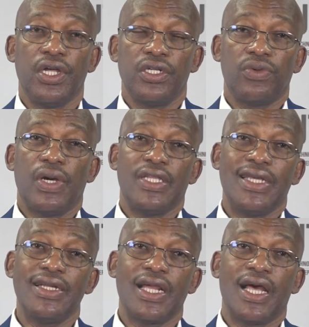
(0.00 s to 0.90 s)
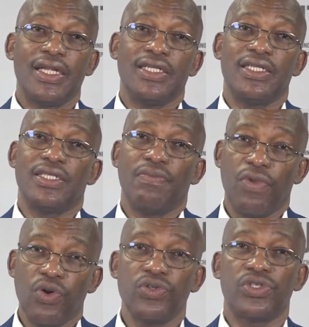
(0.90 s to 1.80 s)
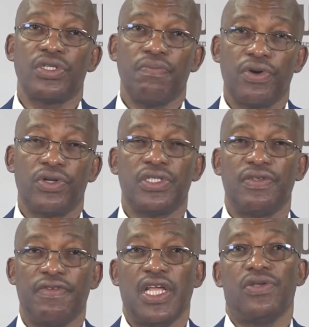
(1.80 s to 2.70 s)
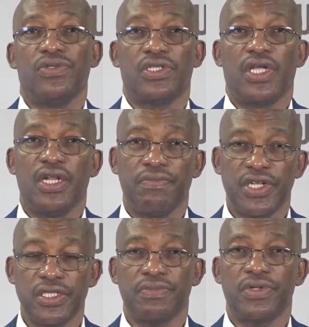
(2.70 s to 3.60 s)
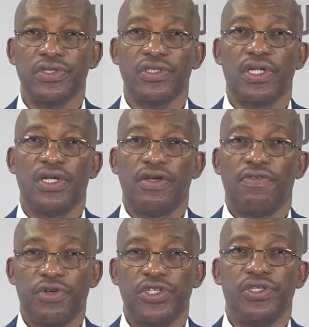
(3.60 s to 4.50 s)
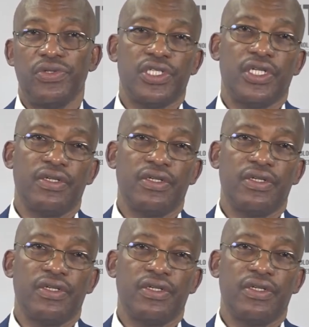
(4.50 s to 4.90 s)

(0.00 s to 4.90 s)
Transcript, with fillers: to what they regarded as the most important values and principles for DUT.